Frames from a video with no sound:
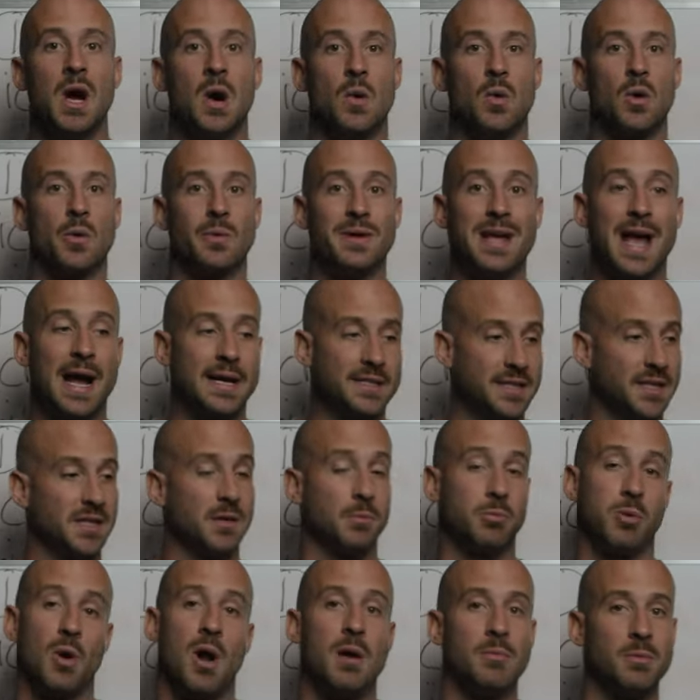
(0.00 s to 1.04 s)
we're reacting to
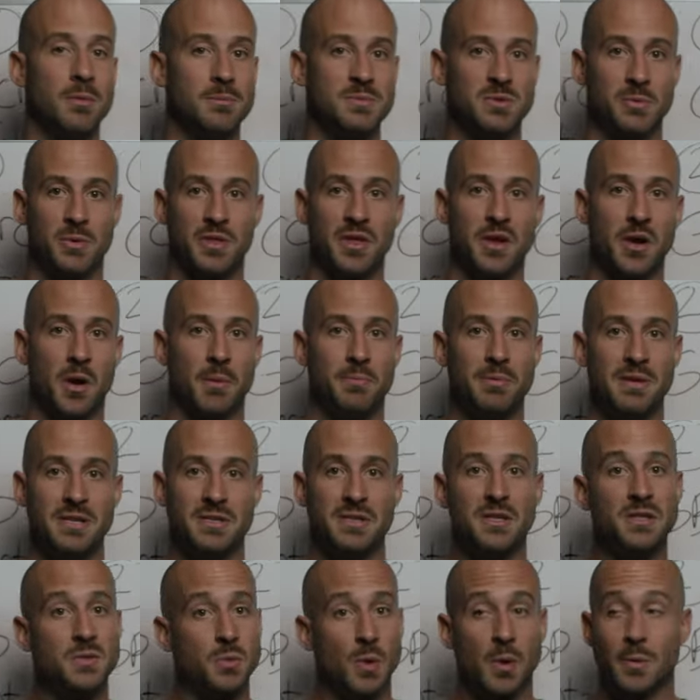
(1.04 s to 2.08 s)
problems within our
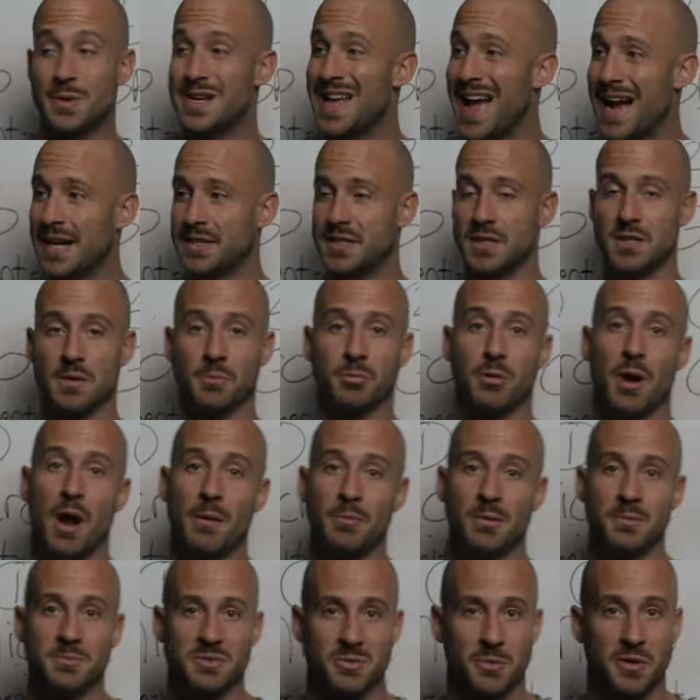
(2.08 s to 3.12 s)
business, we're reacting to
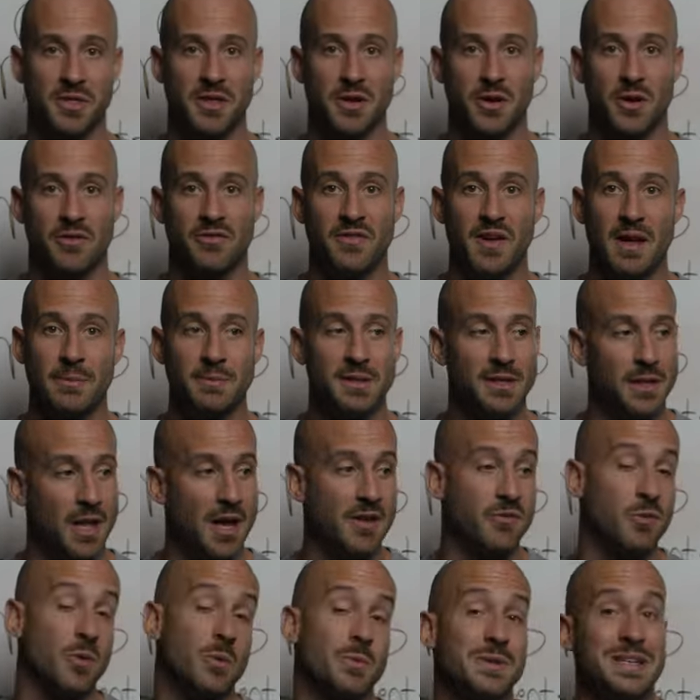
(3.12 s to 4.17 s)
problems within our family
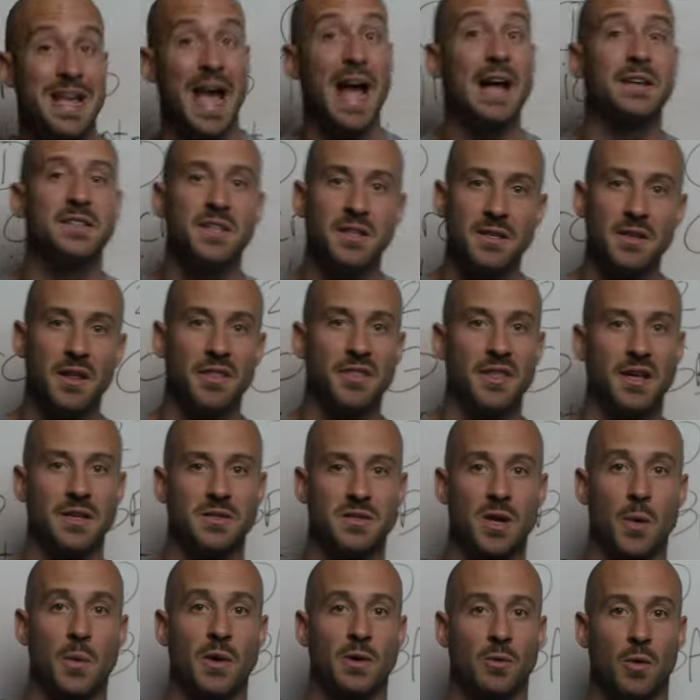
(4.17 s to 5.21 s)
life, we're reacting to
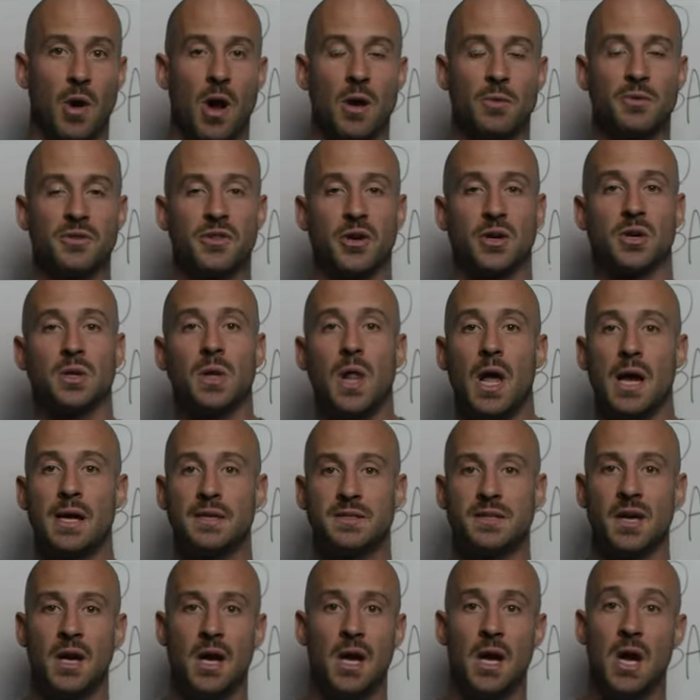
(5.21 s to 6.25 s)
things going wrong with our
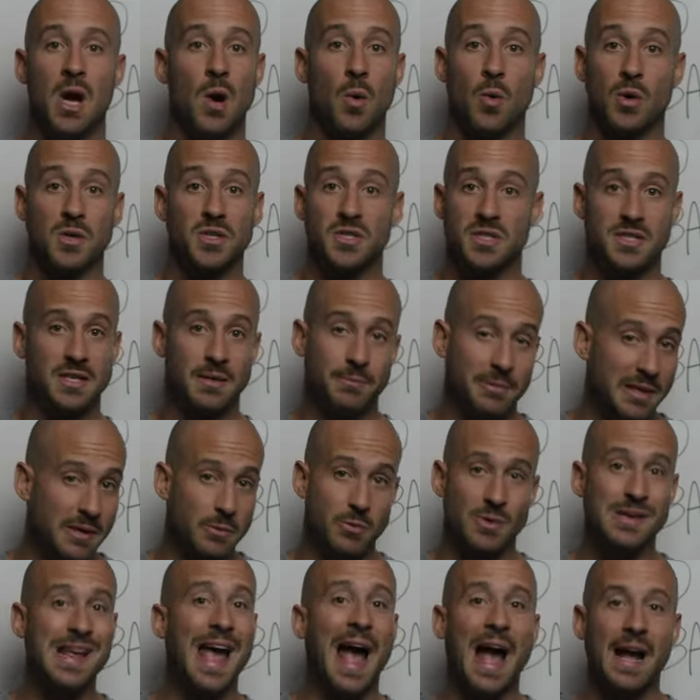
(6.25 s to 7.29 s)
clients. We're just simply
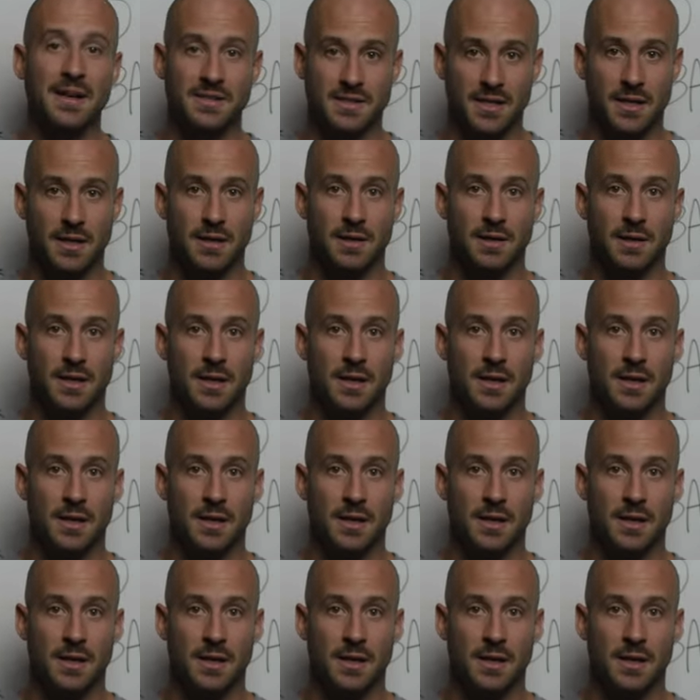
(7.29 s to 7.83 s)
reacting.